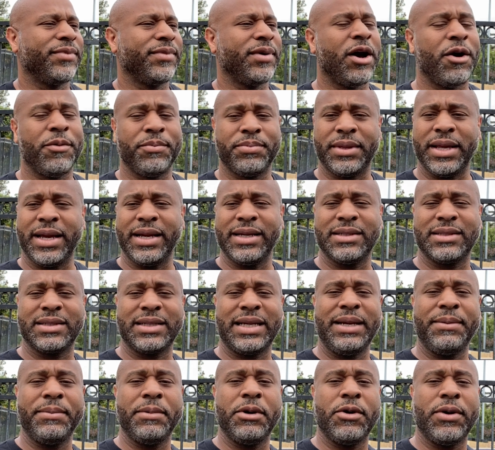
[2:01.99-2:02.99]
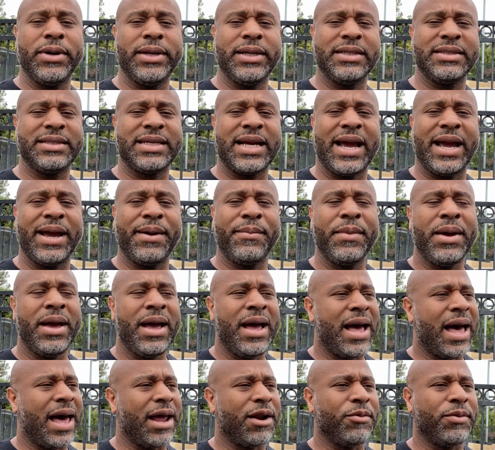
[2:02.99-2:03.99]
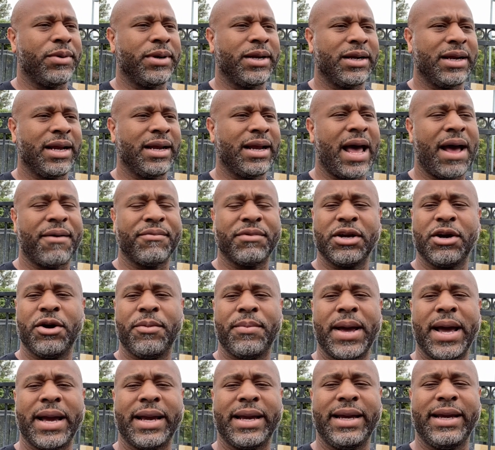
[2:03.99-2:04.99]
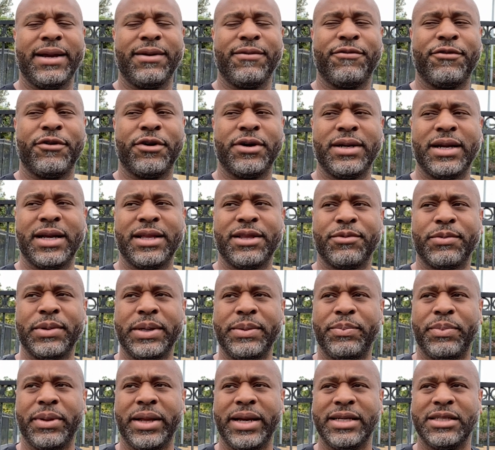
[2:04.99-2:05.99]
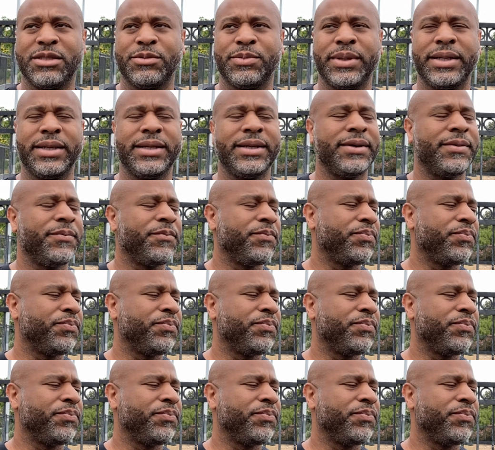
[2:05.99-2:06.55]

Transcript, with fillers: I hope things keep going the same. I don't want to have to go back in for another replacement.